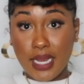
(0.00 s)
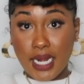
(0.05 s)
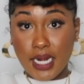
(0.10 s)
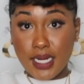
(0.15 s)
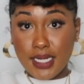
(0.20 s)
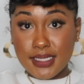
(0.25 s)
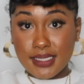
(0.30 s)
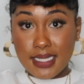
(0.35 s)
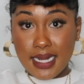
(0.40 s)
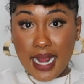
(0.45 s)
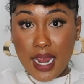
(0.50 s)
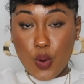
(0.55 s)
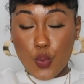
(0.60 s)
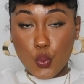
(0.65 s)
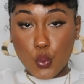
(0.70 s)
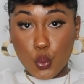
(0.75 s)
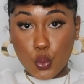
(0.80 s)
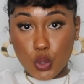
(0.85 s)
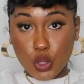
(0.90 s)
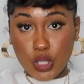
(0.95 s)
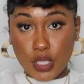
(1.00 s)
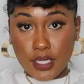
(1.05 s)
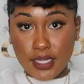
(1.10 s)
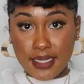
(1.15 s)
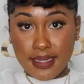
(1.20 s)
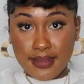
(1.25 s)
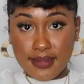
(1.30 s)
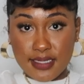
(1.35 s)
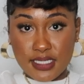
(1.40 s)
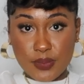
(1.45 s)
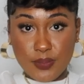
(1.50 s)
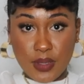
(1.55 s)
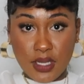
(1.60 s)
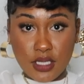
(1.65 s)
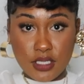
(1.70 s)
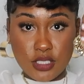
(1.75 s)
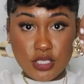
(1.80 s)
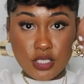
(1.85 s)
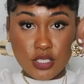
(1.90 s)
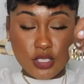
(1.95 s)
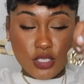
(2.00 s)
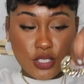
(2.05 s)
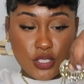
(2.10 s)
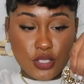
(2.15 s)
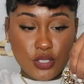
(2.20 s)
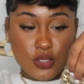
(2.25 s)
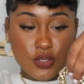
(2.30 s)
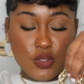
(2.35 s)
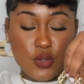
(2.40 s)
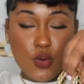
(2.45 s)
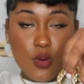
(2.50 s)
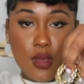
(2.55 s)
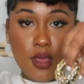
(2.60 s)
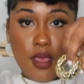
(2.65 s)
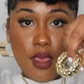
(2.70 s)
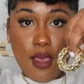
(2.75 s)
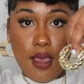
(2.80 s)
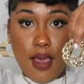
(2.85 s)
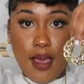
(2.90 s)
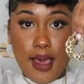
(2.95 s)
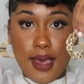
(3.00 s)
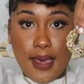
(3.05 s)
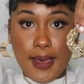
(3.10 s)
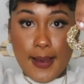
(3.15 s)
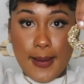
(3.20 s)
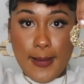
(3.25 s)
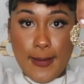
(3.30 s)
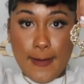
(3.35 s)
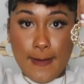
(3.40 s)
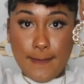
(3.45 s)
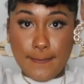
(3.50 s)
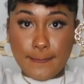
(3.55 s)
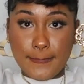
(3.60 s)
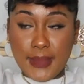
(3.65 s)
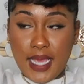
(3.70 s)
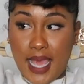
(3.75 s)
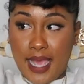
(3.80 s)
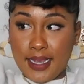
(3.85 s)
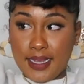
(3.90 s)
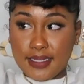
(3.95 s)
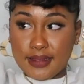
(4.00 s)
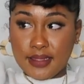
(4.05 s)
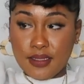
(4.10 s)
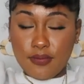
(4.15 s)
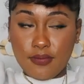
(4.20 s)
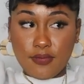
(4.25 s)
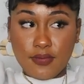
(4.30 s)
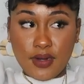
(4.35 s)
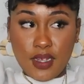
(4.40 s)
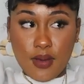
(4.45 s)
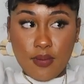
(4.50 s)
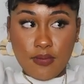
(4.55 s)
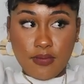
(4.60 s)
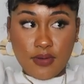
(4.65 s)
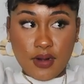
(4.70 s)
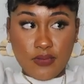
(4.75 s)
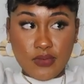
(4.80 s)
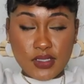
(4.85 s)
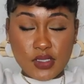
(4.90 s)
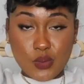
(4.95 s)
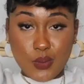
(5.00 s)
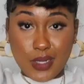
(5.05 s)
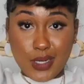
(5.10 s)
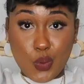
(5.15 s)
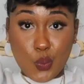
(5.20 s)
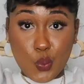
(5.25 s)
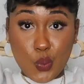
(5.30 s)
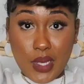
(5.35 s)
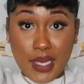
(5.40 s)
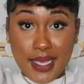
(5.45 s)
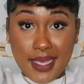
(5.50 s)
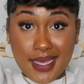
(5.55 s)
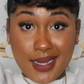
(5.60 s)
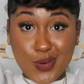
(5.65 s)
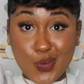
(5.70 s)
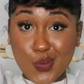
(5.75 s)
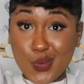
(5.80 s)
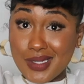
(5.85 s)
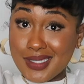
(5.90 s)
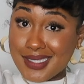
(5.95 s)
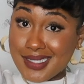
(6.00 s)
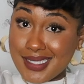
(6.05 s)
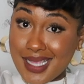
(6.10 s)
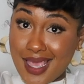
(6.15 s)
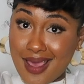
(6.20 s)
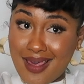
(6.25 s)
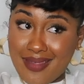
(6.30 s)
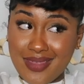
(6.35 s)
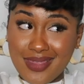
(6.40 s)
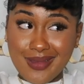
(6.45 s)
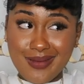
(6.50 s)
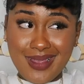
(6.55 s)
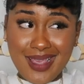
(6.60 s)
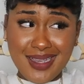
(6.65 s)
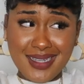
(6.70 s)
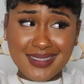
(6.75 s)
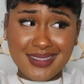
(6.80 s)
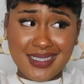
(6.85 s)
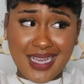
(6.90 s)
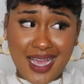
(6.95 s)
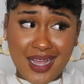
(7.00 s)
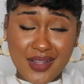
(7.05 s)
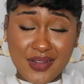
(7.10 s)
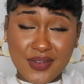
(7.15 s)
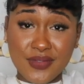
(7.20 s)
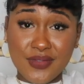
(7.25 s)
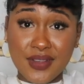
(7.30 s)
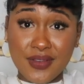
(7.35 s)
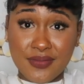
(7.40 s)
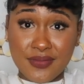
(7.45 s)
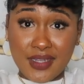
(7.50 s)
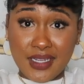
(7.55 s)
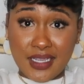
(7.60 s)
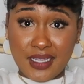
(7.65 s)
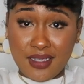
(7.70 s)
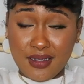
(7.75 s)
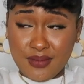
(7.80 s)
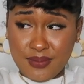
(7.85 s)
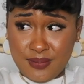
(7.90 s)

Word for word: the earrings that i wore in this picture too um i got them from forever 21 on sale i think they're like a dollar fifty